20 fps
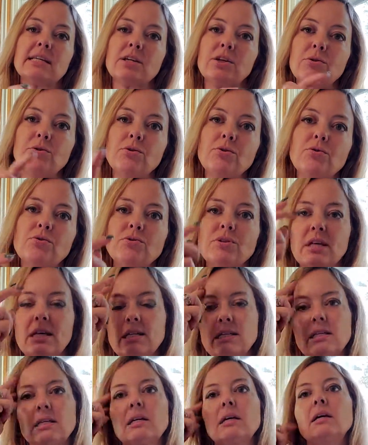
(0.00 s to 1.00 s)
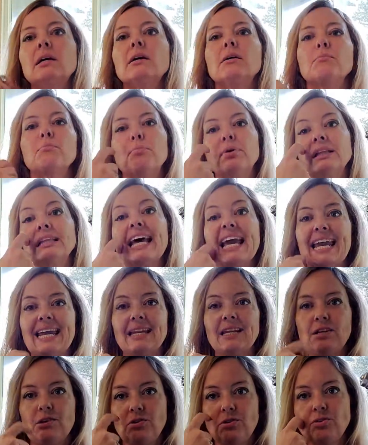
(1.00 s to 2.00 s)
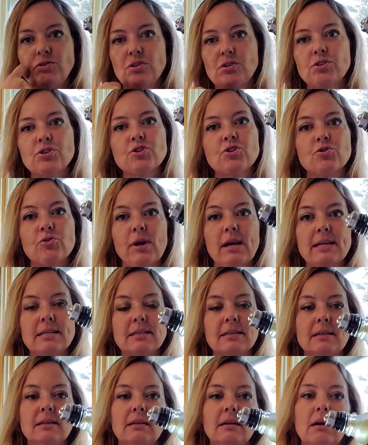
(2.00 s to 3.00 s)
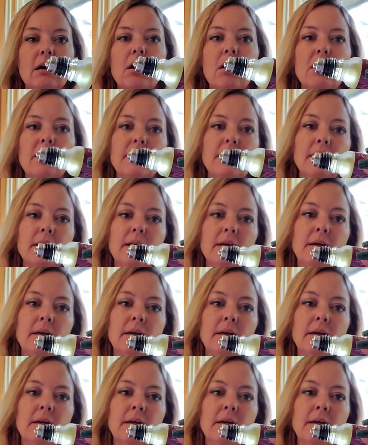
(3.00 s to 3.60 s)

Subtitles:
You use it plain. You use it straight on.